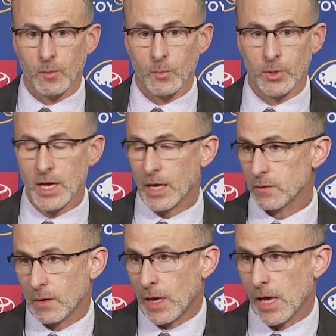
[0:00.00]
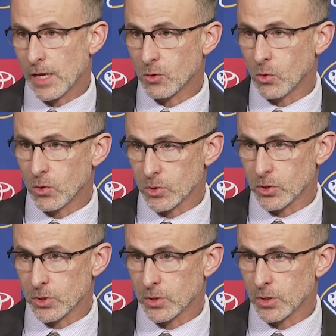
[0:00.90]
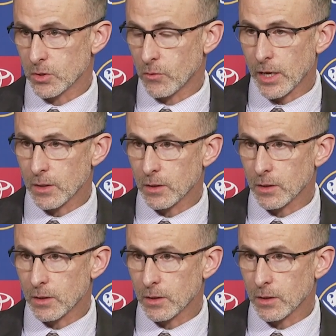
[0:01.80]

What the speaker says: But yeah, 8 goals is great.